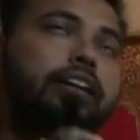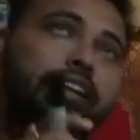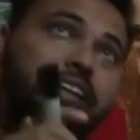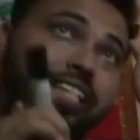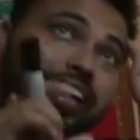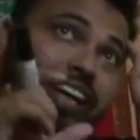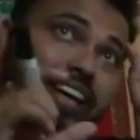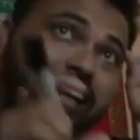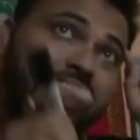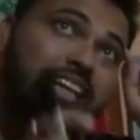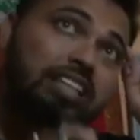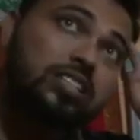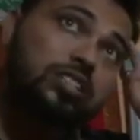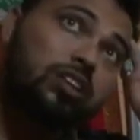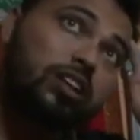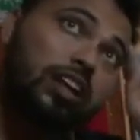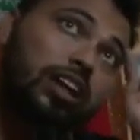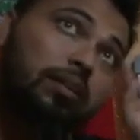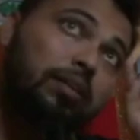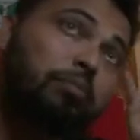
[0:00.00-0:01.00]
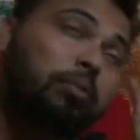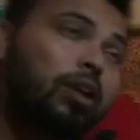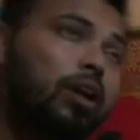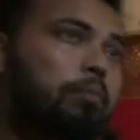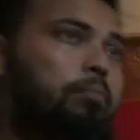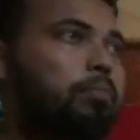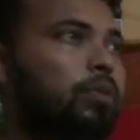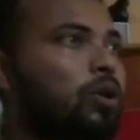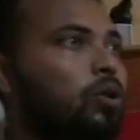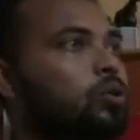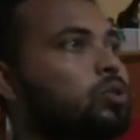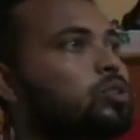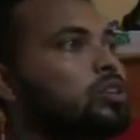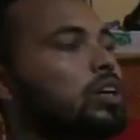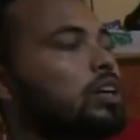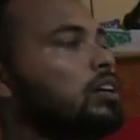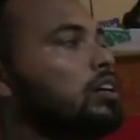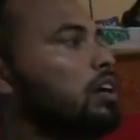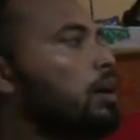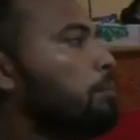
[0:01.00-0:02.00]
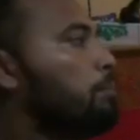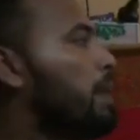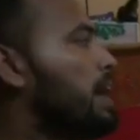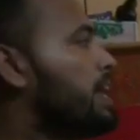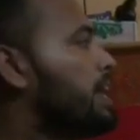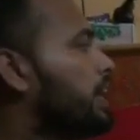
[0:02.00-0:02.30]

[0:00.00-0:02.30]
decrease the level of pollution by